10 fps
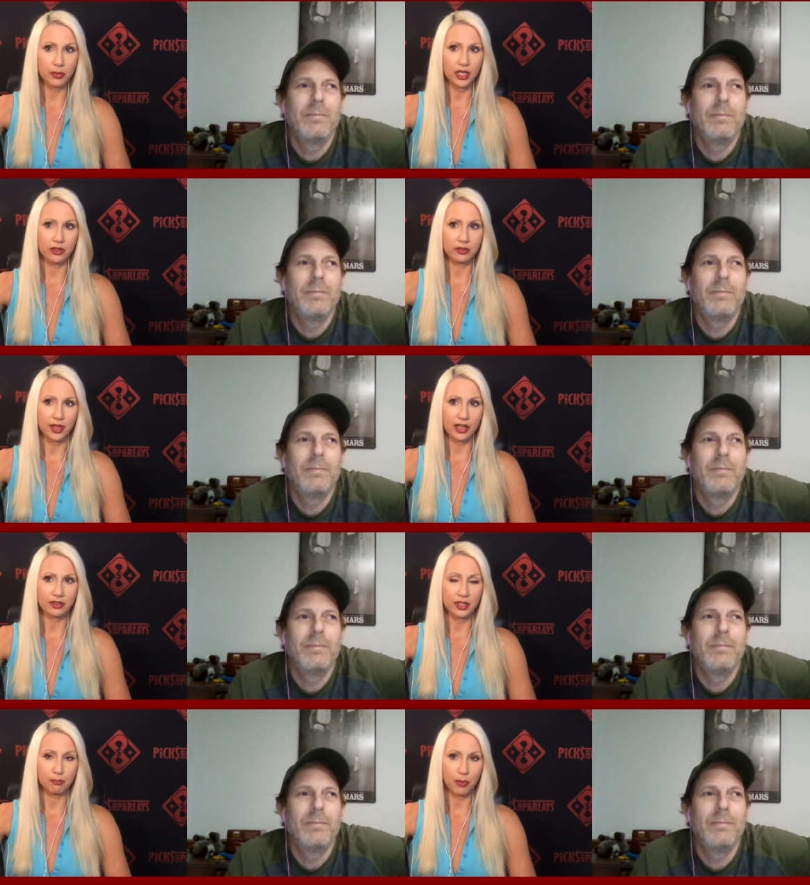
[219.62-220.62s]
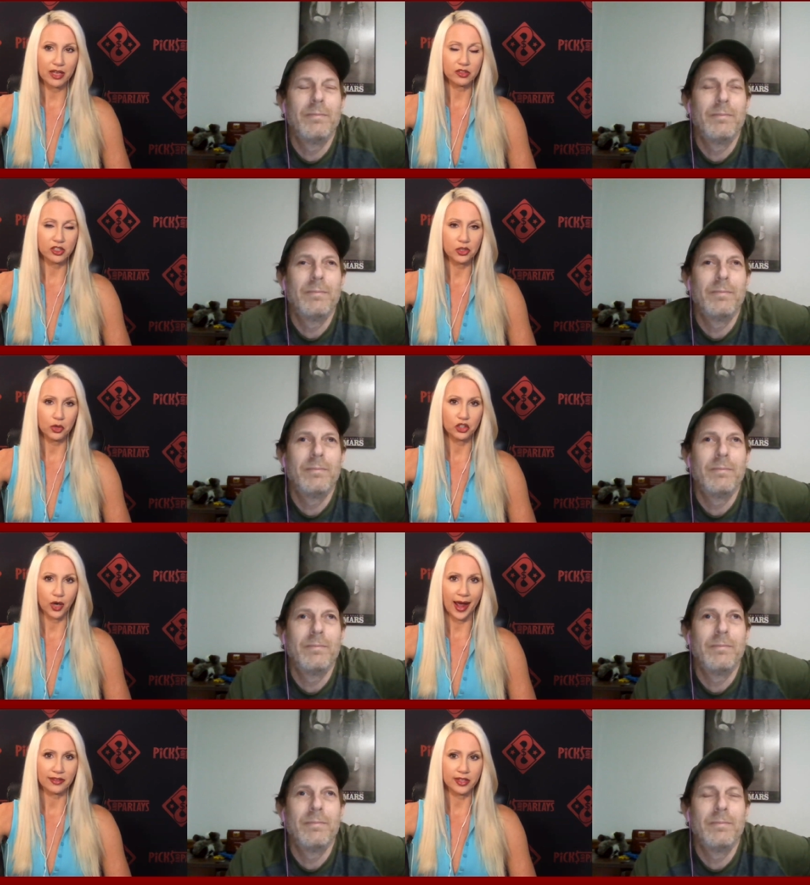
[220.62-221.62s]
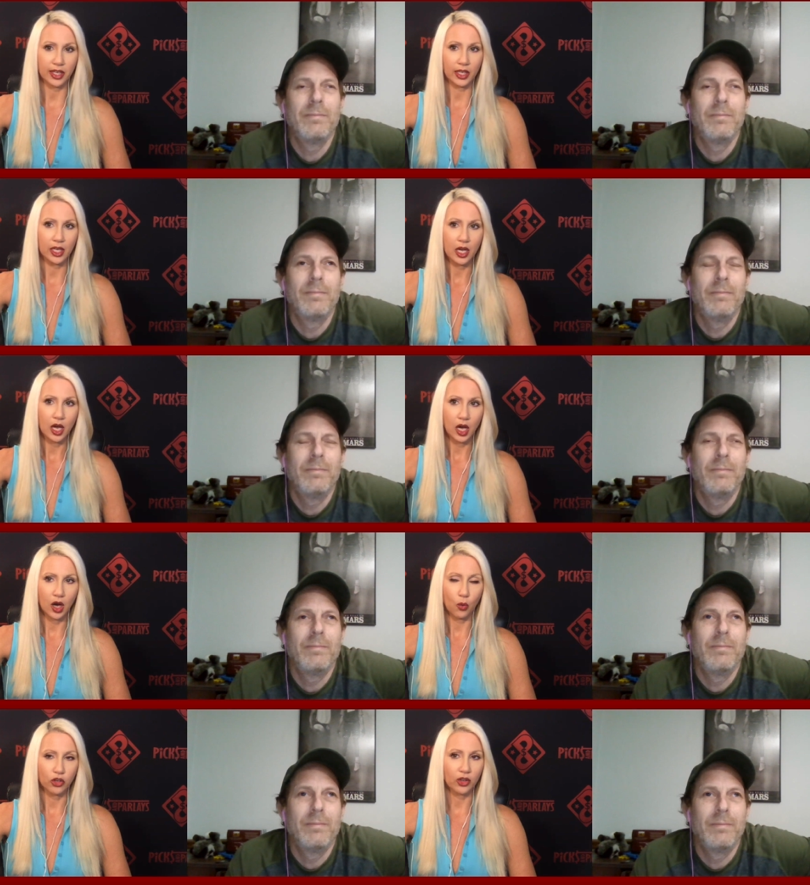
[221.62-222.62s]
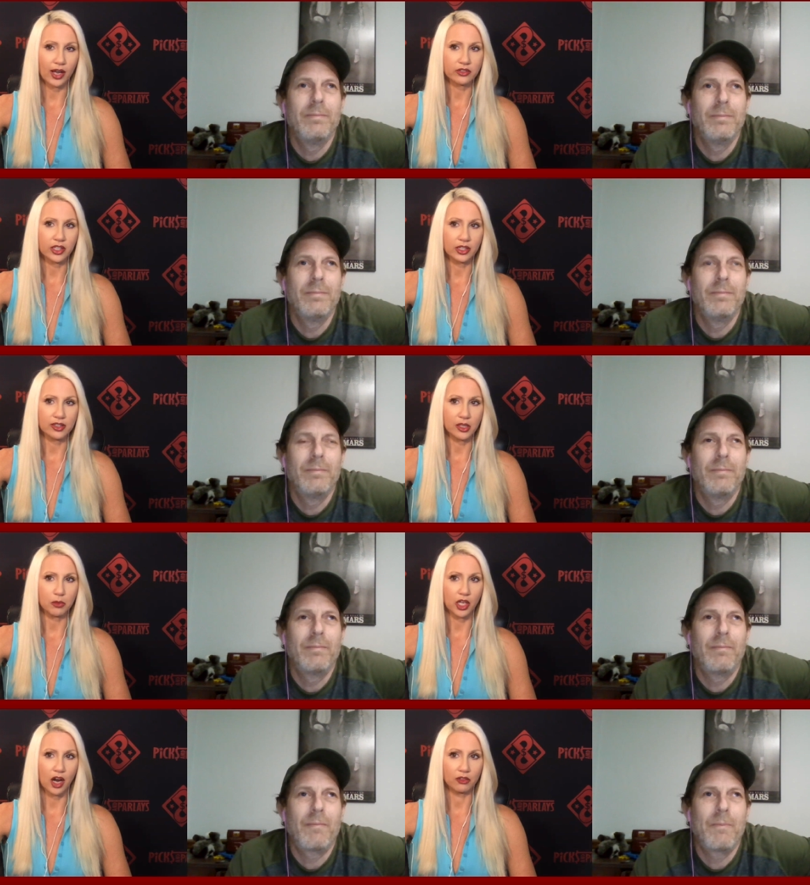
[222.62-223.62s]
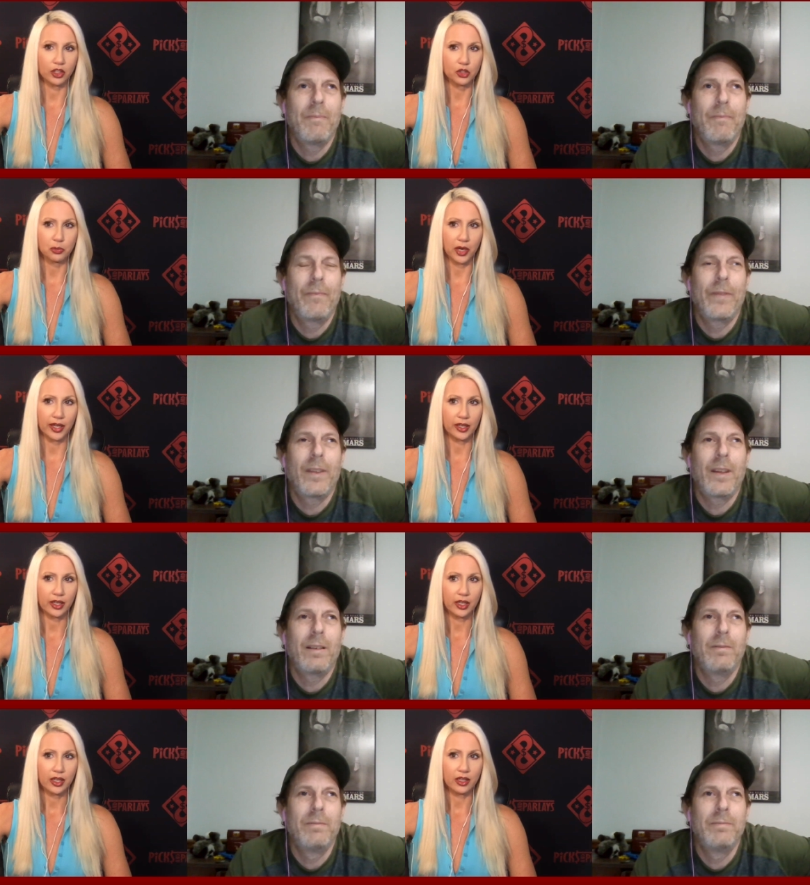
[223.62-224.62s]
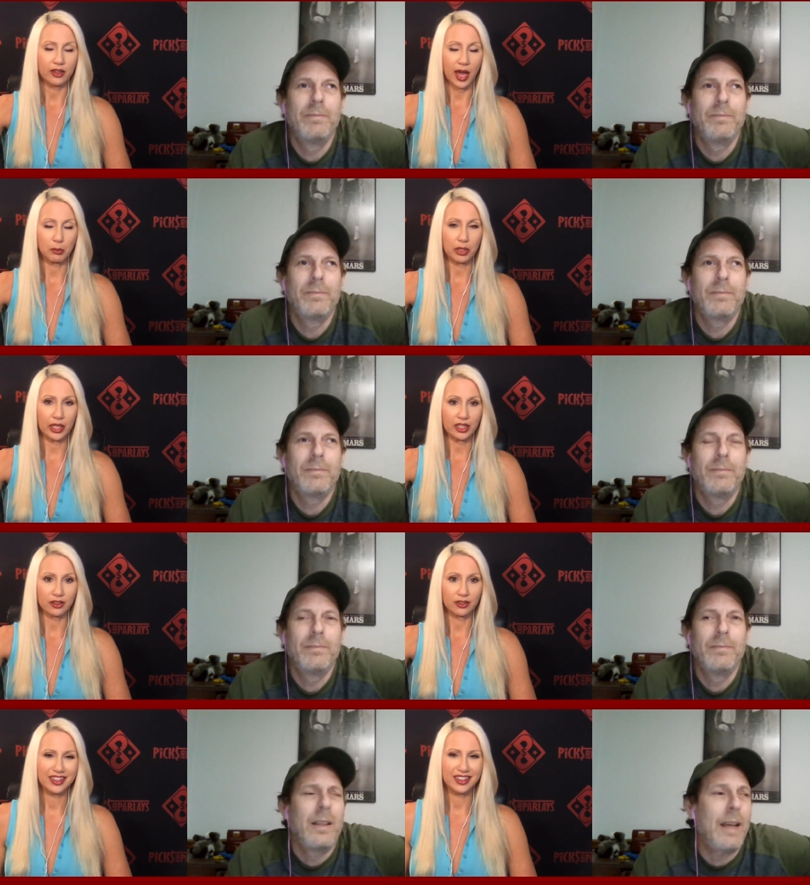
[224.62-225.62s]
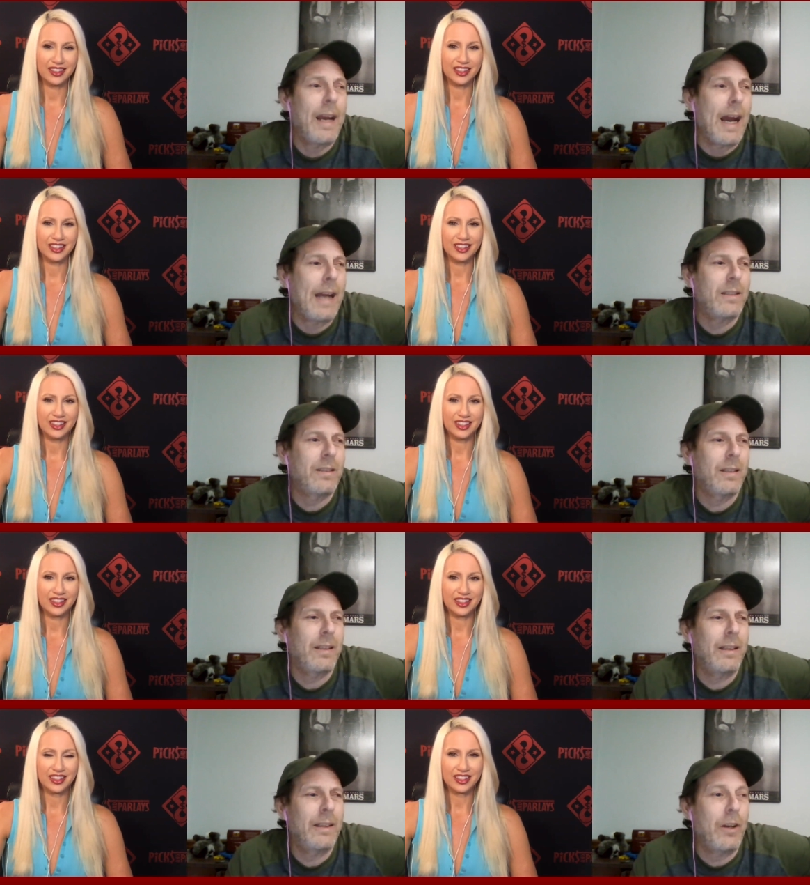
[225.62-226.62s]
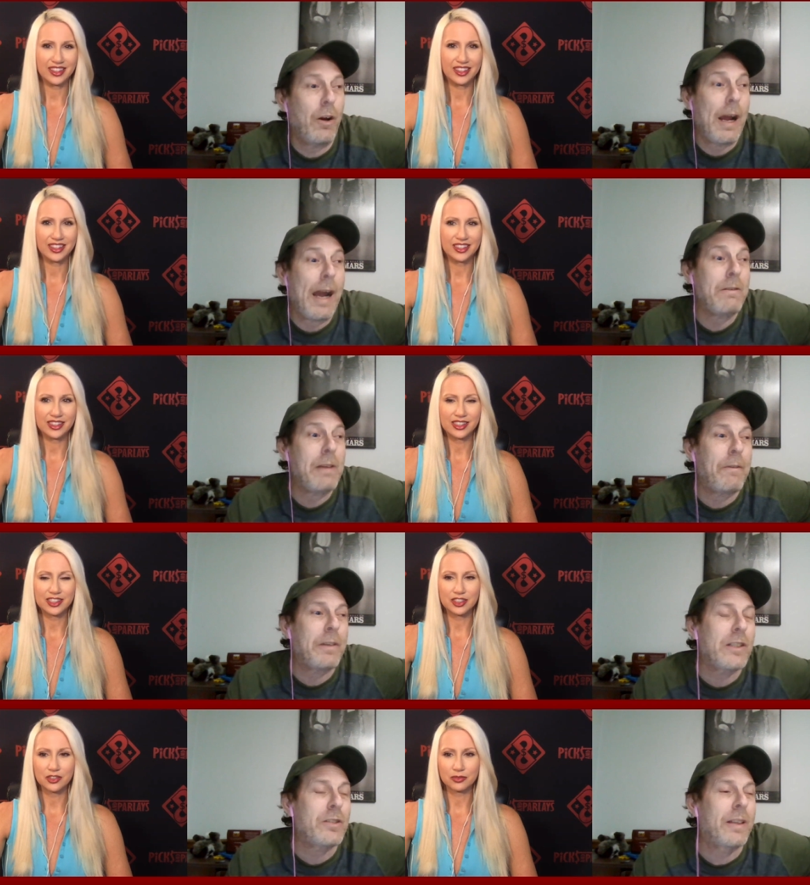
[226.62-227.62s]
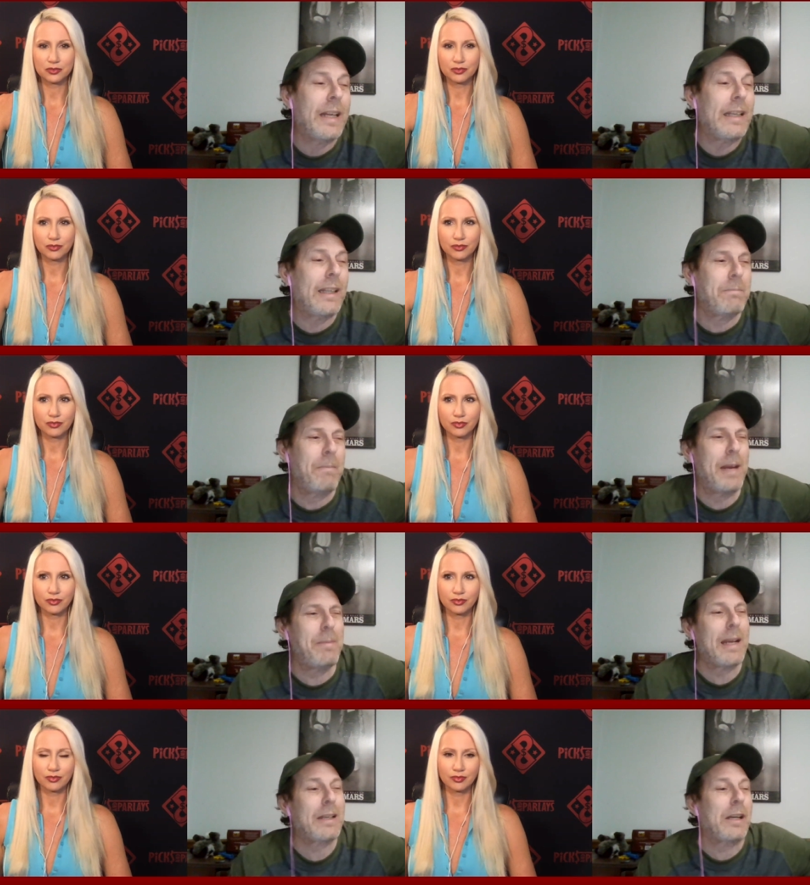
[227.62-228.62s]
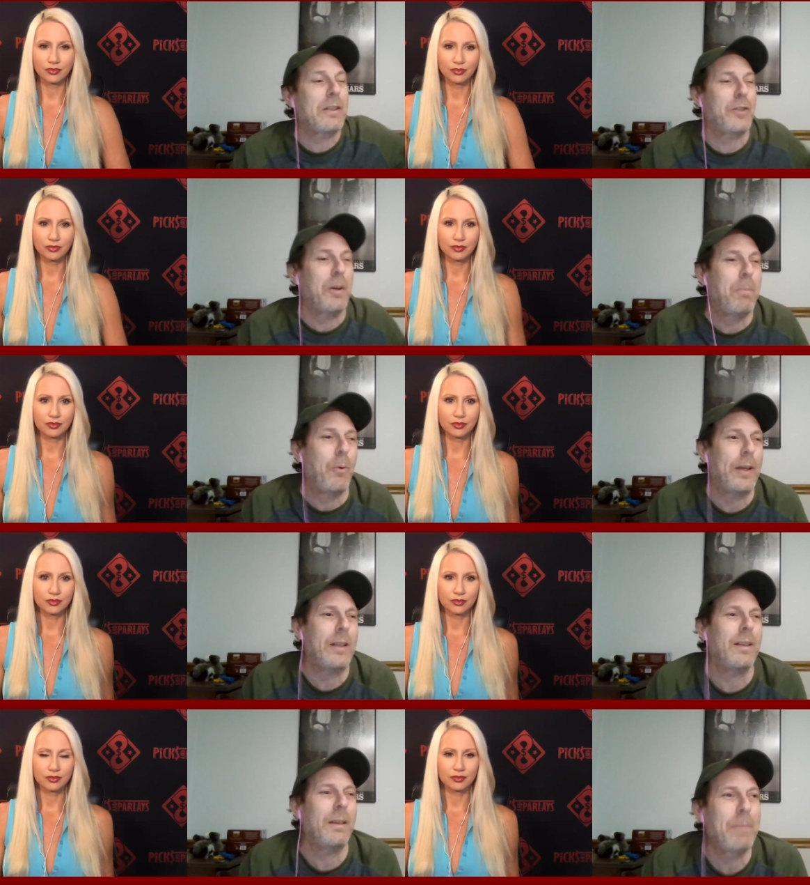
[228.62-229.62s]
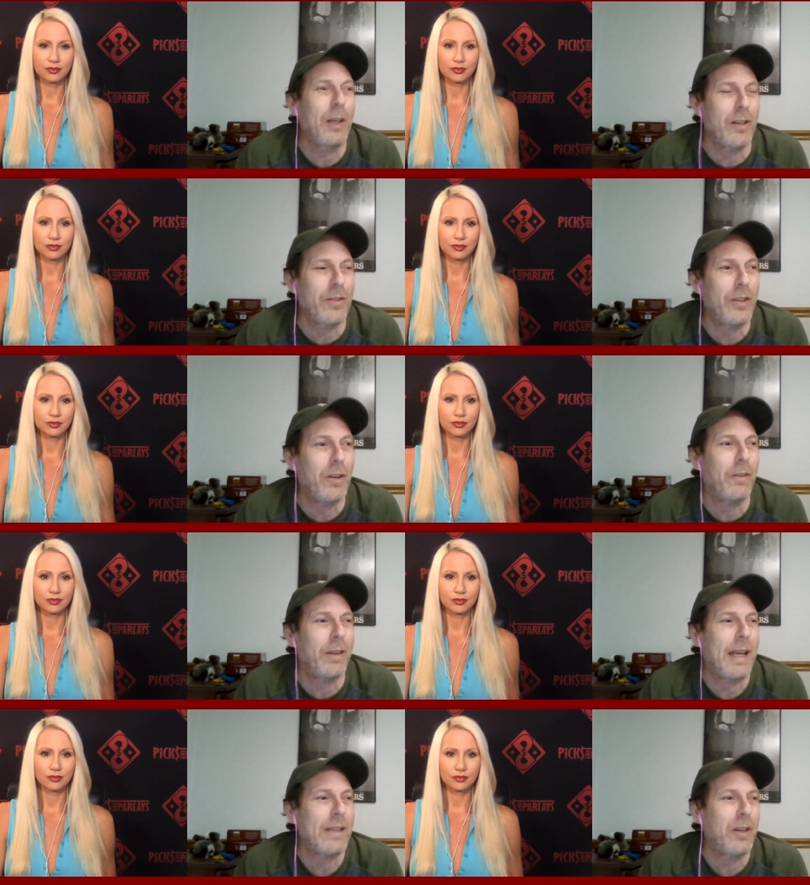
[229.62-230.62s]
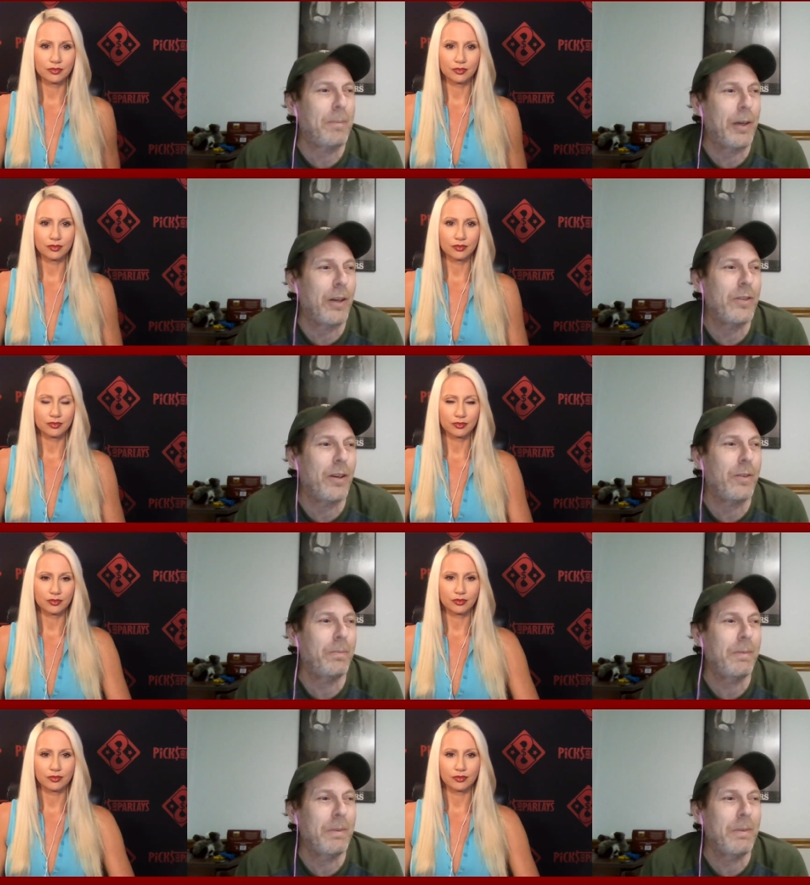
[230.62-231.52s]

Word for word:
Speaker 1: because that's basically what you're asking uh, when you're asking a team to cover a spread that big.
Speaker 2: Yeah, I just you know I I would just think that maybe at, at some point because you know the last couple years you know